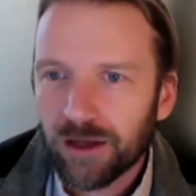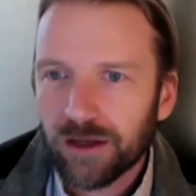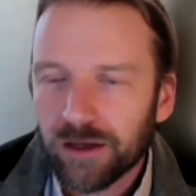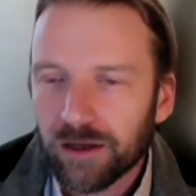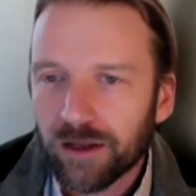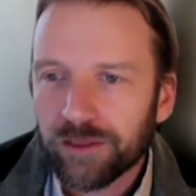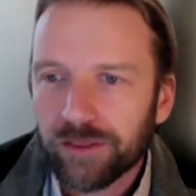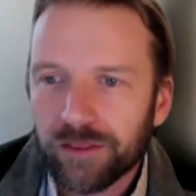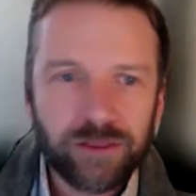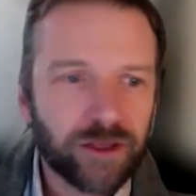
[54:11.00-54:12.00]

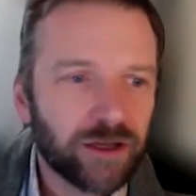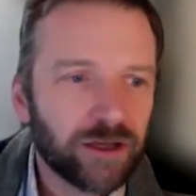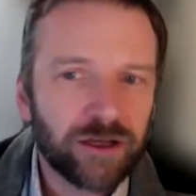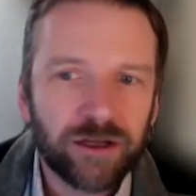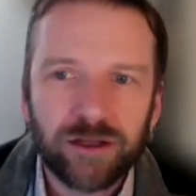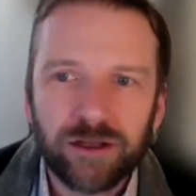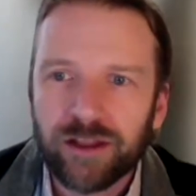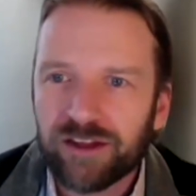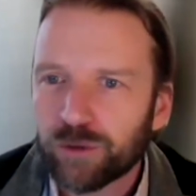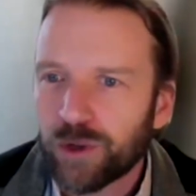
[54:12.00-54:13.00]
The
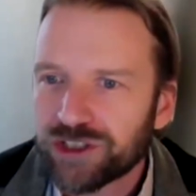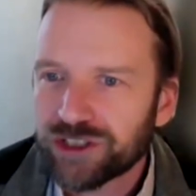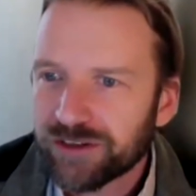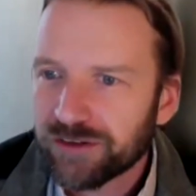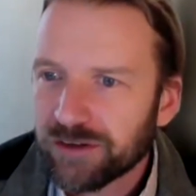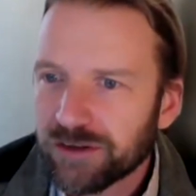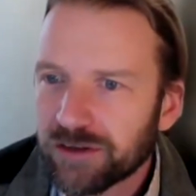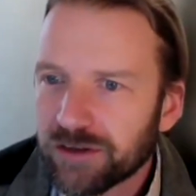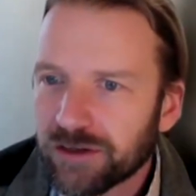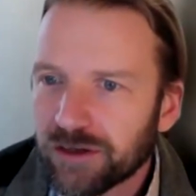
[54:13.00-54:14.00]
last question
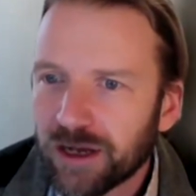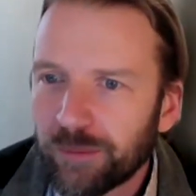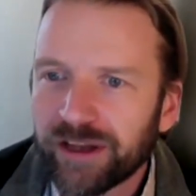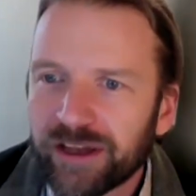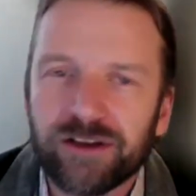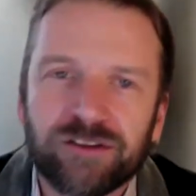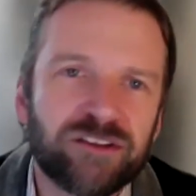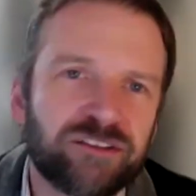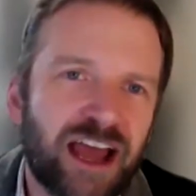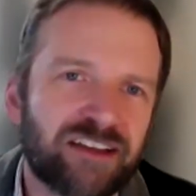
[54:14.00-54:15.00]
coming in
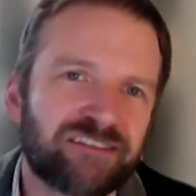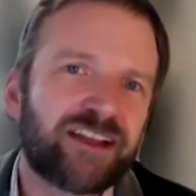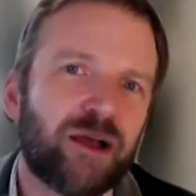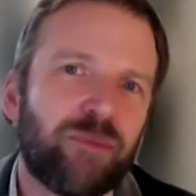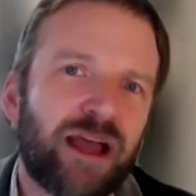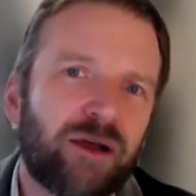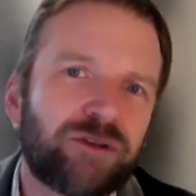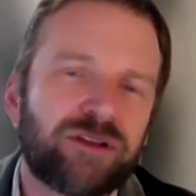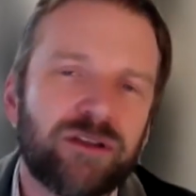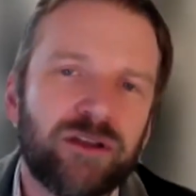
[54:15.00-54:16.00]
is asking
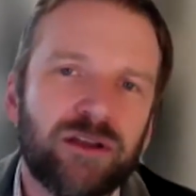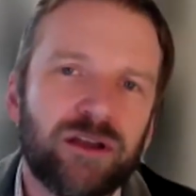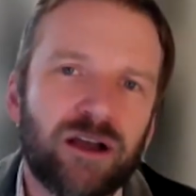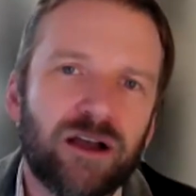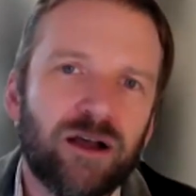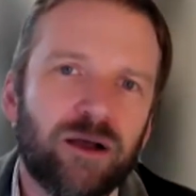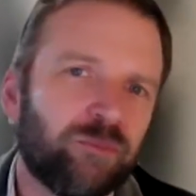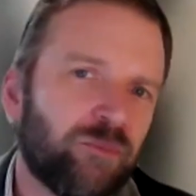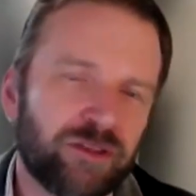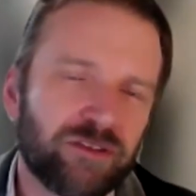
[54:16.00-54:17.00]
about
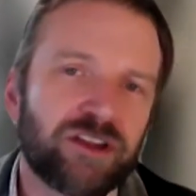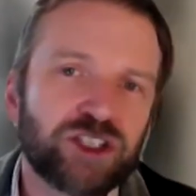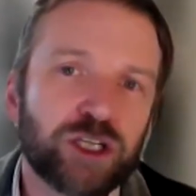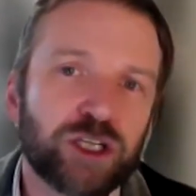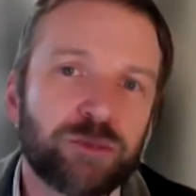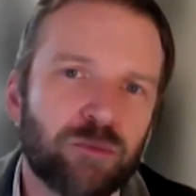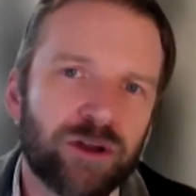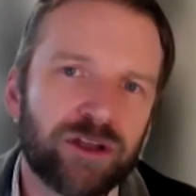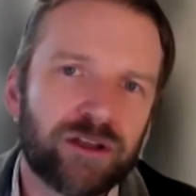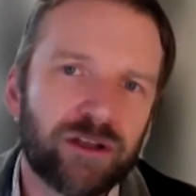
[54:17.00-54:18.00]
essentially
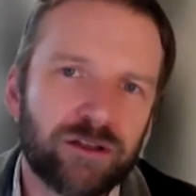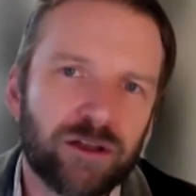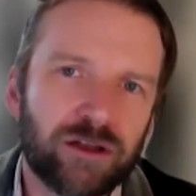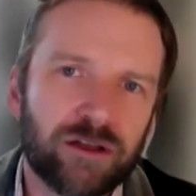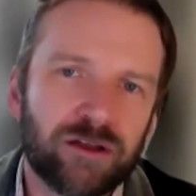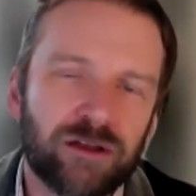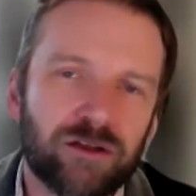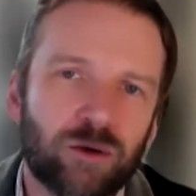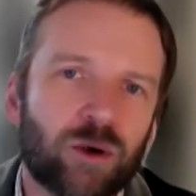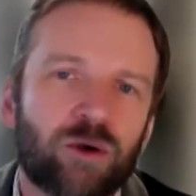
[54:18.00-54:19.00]
promoting
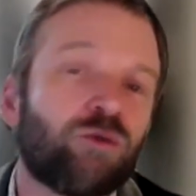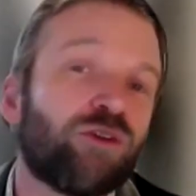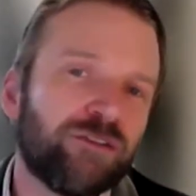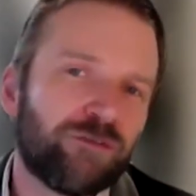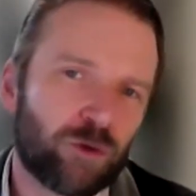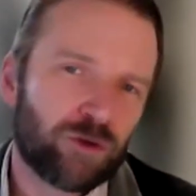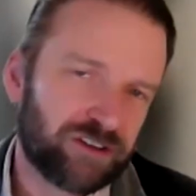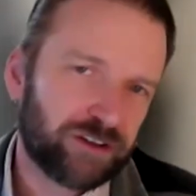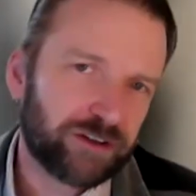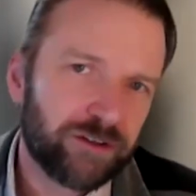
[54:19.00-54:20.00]
or
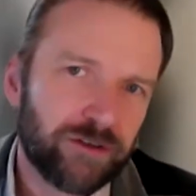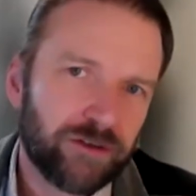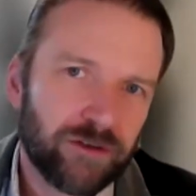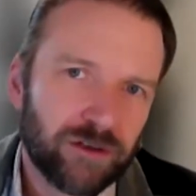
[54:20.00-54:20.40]
reinforcing